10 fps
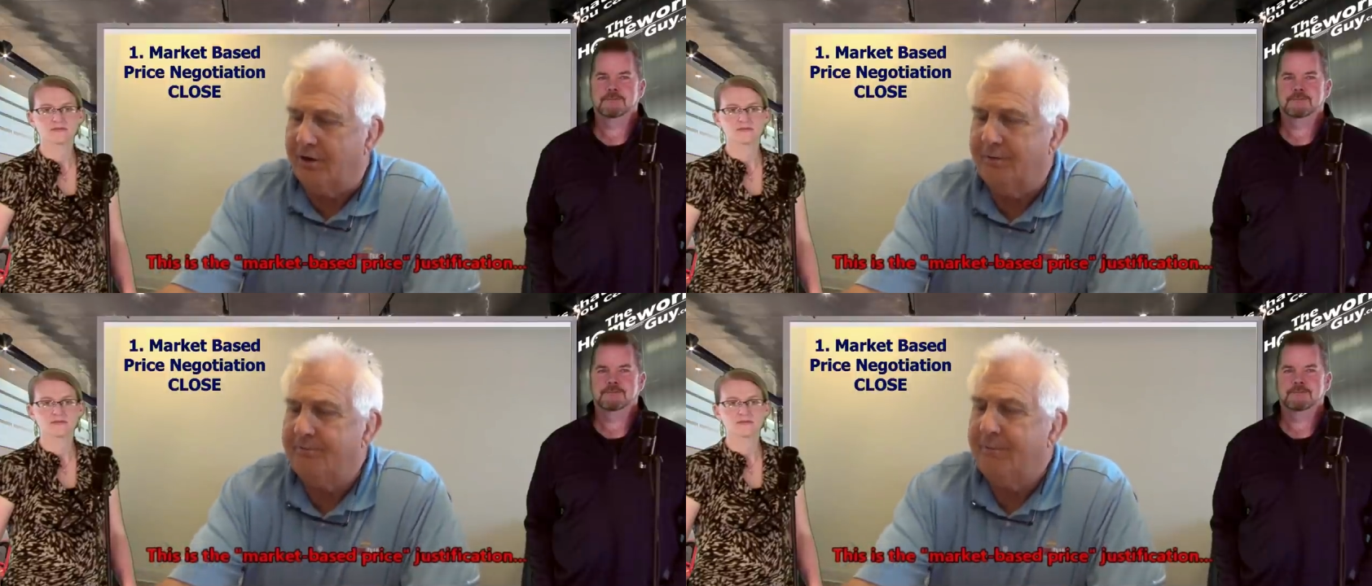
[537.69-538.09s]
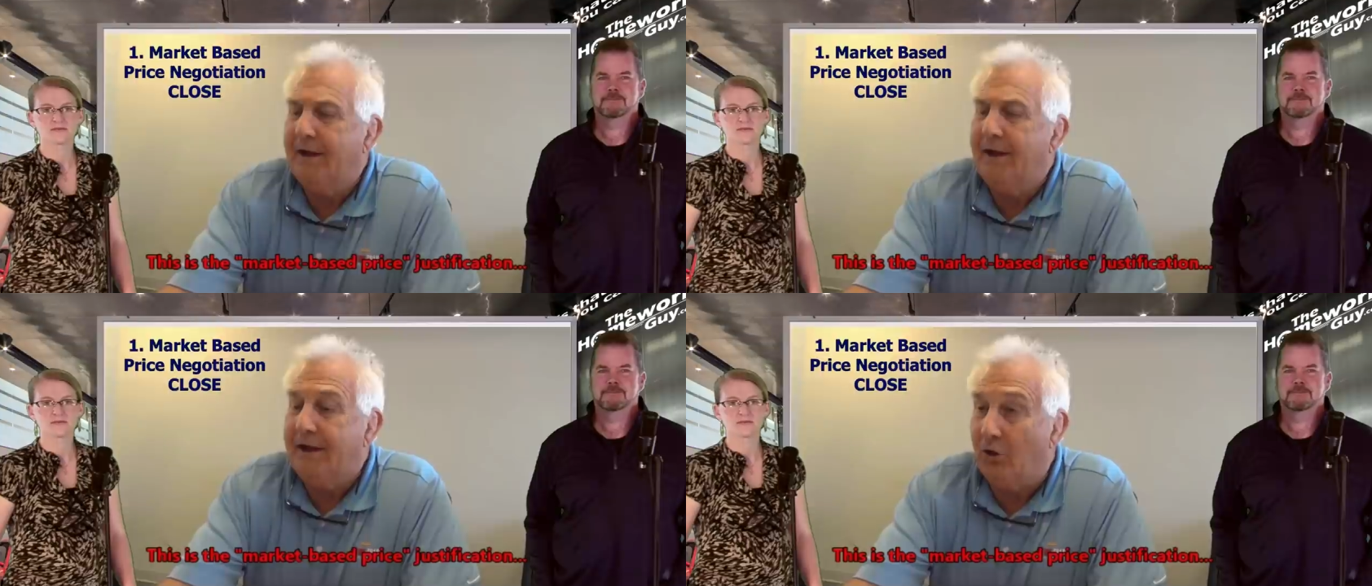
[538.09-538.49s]
Speaker 1: Look,
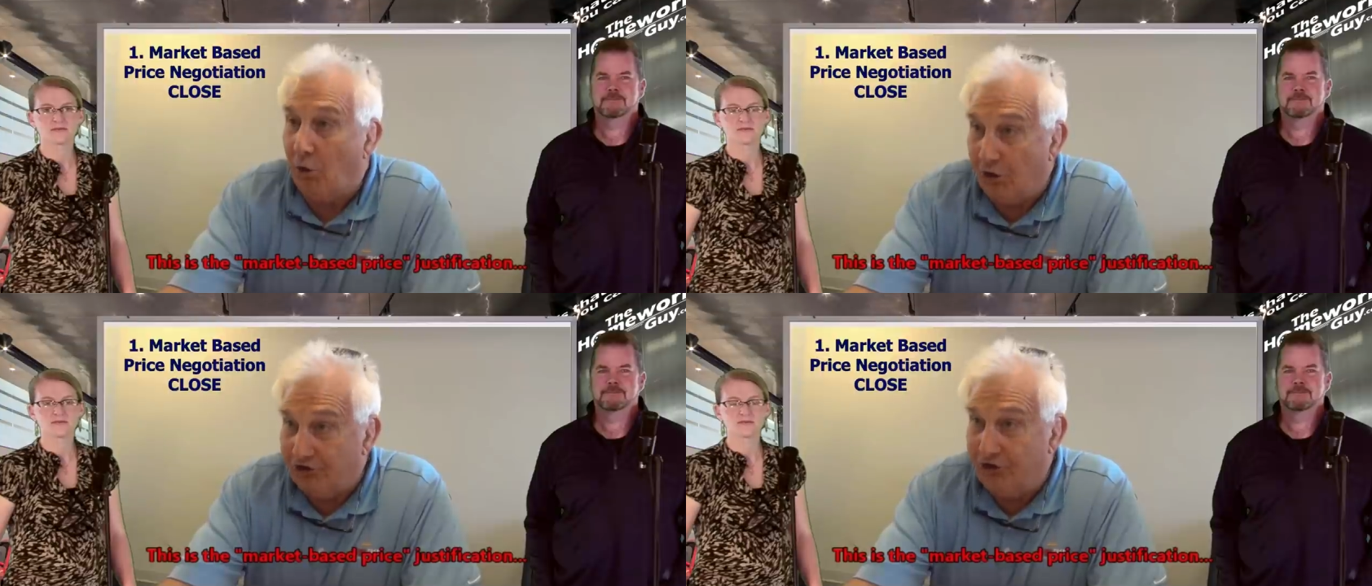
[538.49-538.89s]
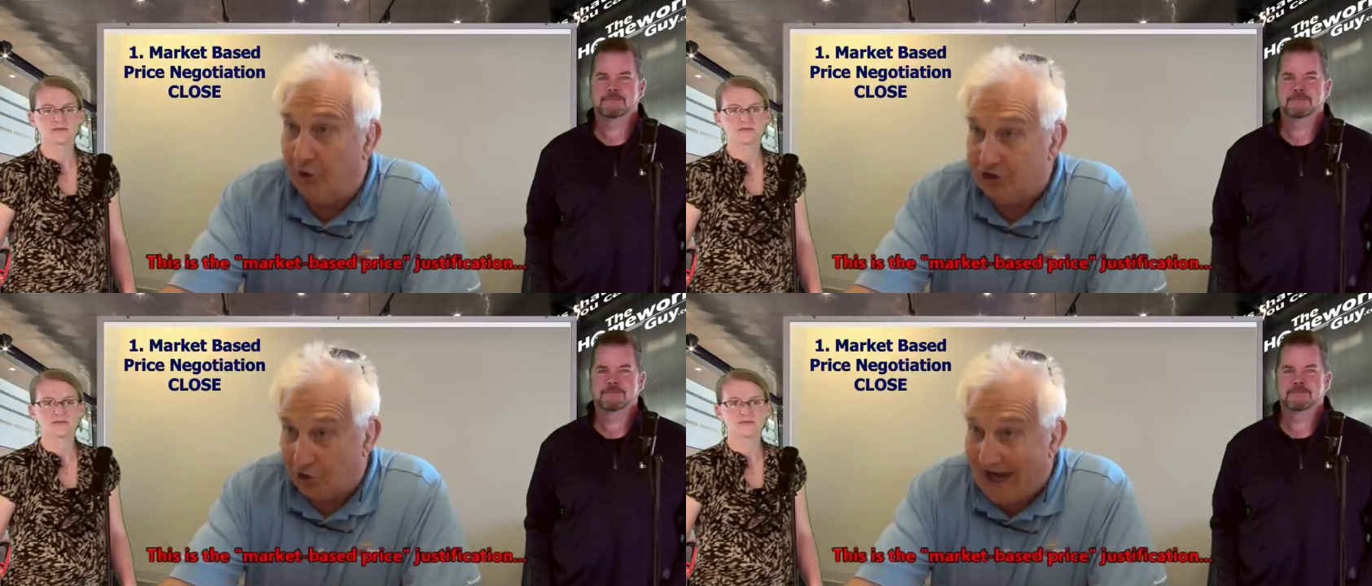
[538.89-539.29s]
in
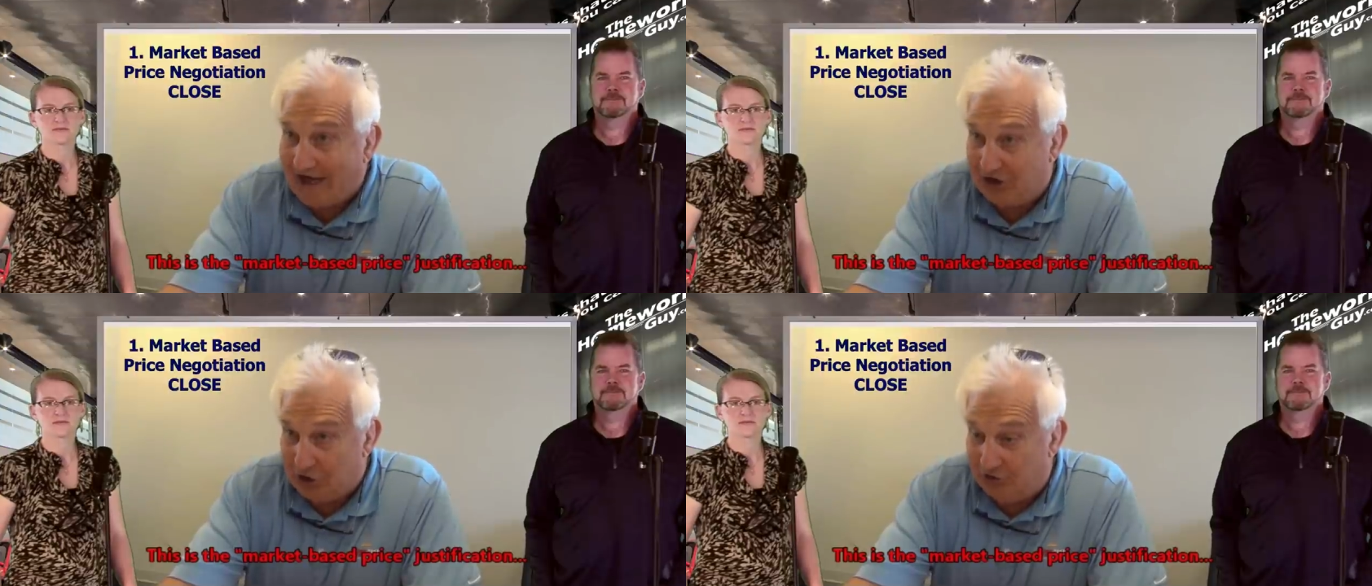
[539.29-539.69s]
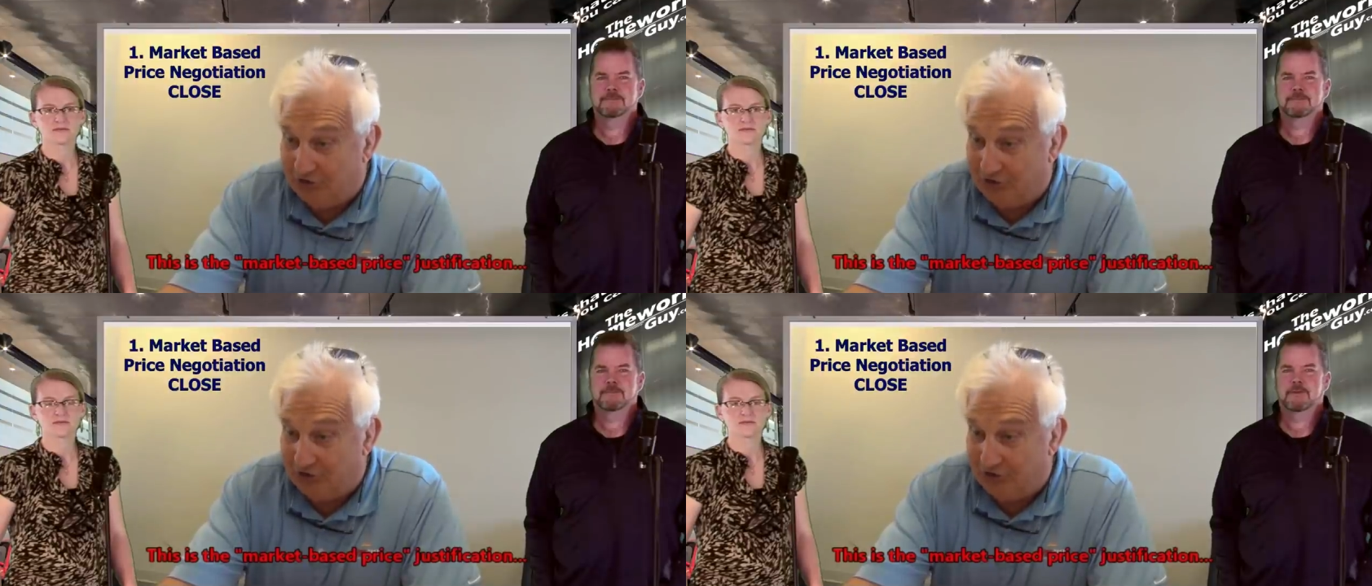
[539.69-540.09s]
order to attract...
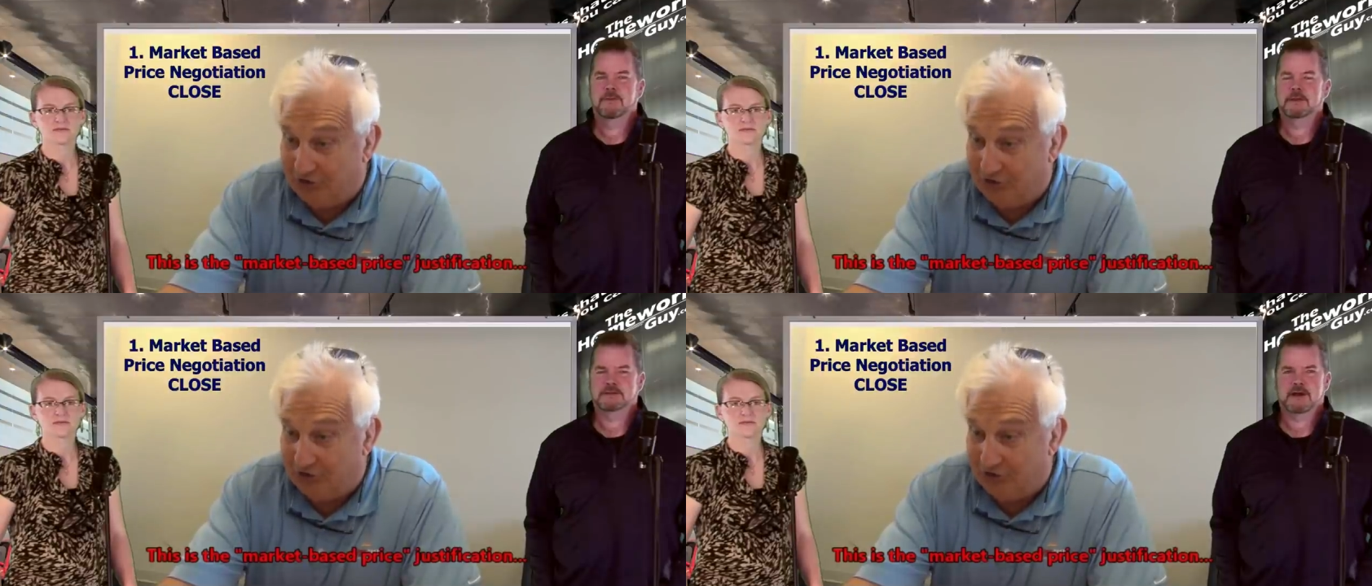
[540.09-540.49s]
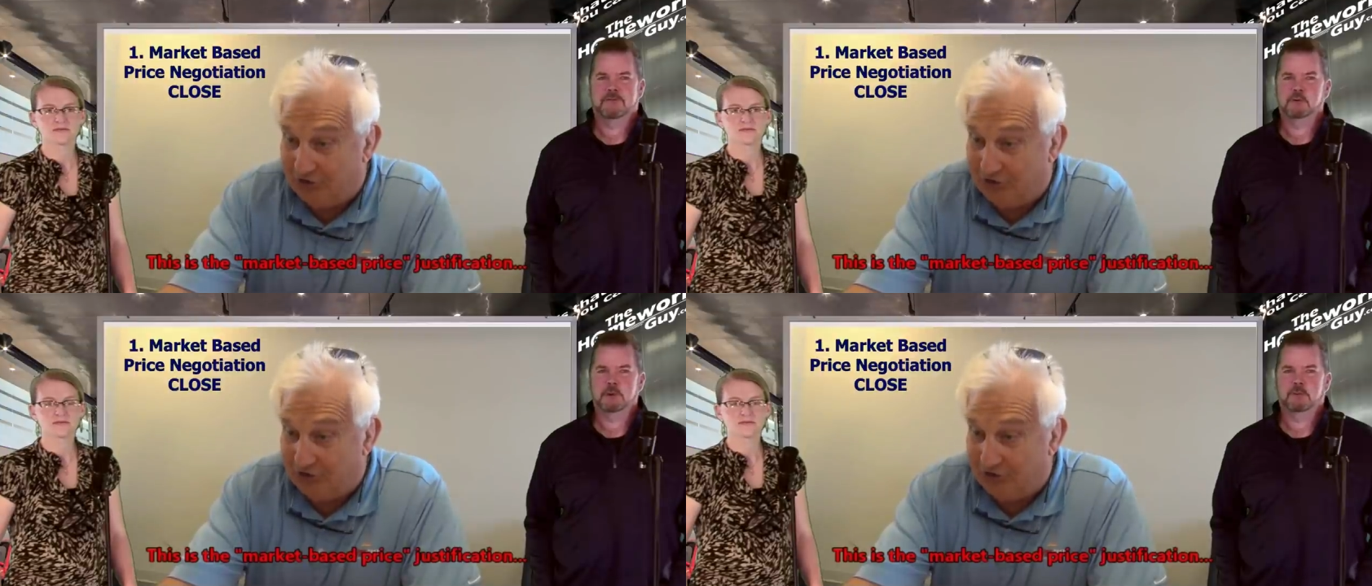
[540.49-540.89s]
Speaker 2: The
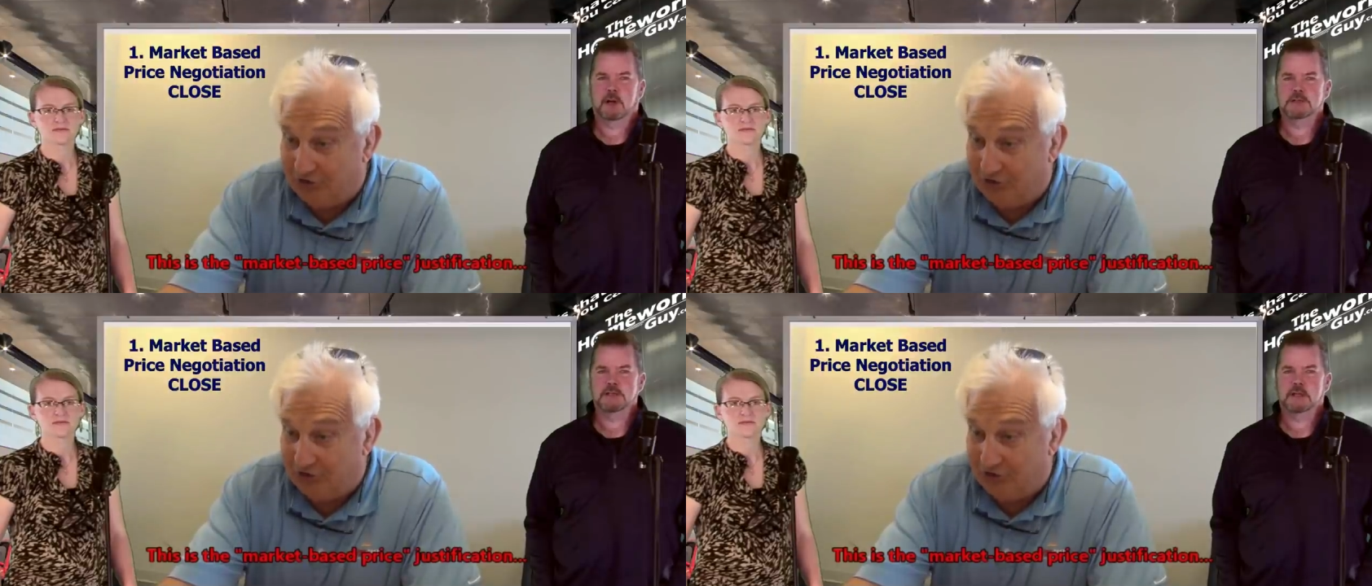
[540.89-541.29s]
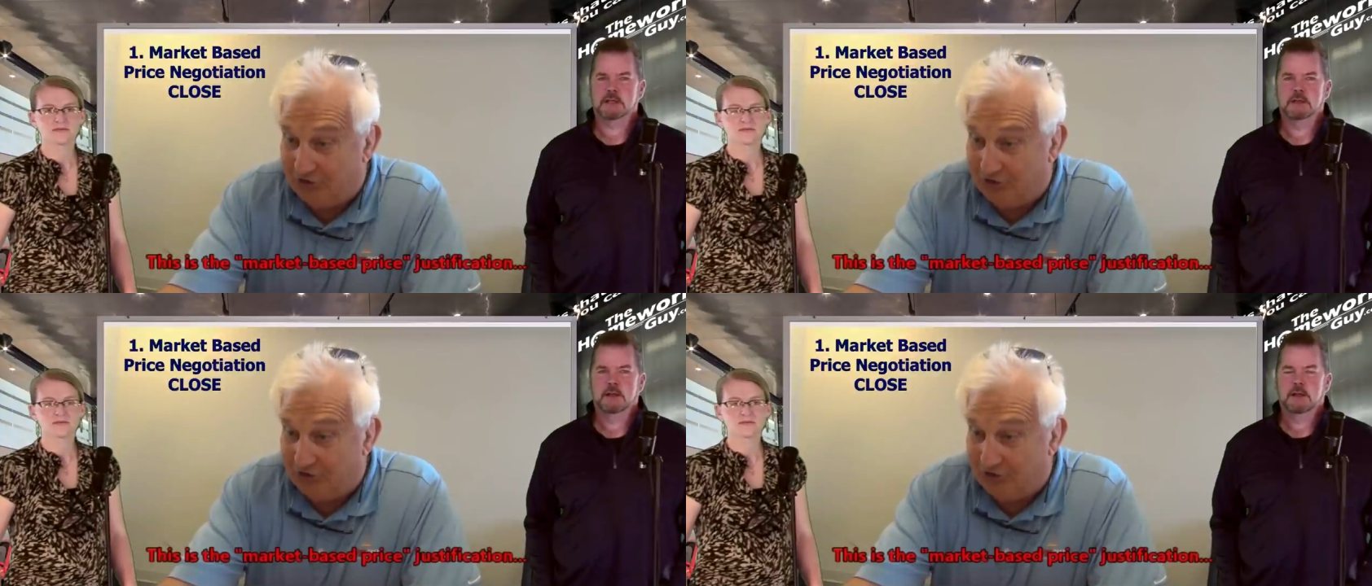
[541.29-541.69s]
software pricing
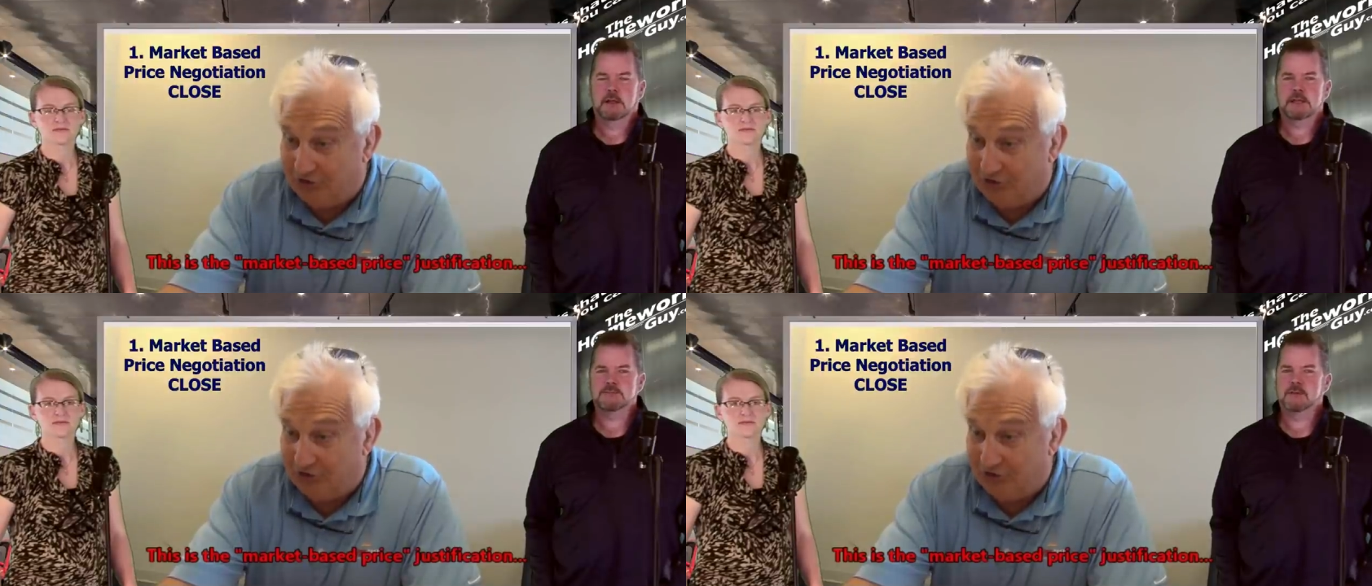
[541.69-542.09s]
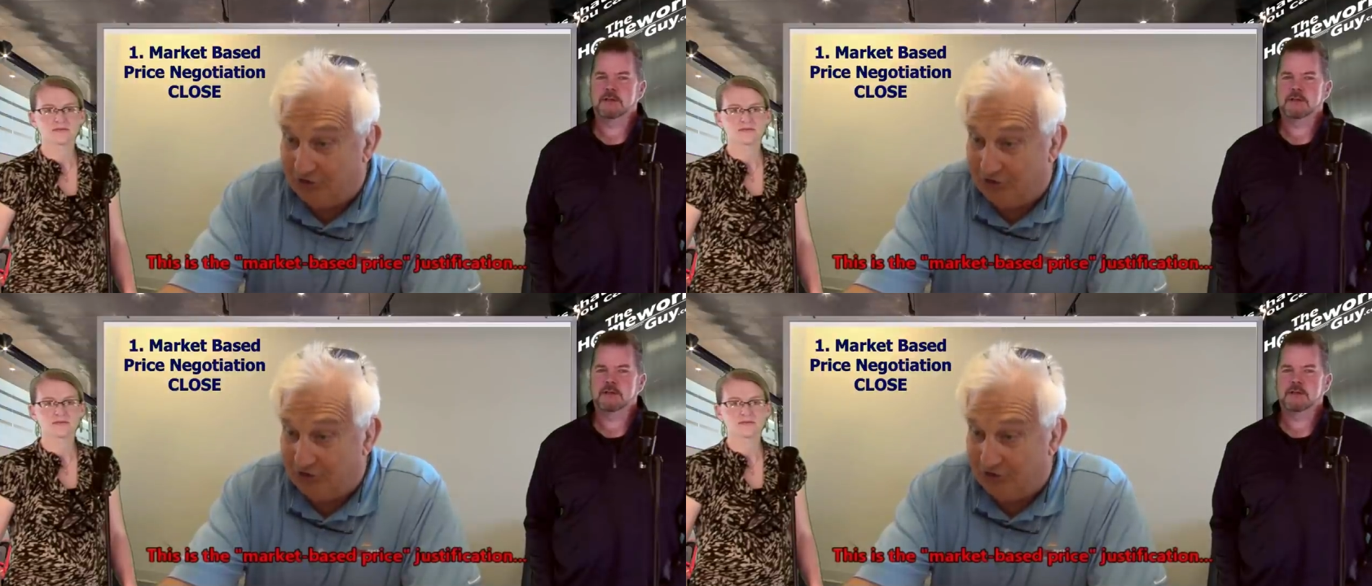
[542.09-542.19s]
it, he's been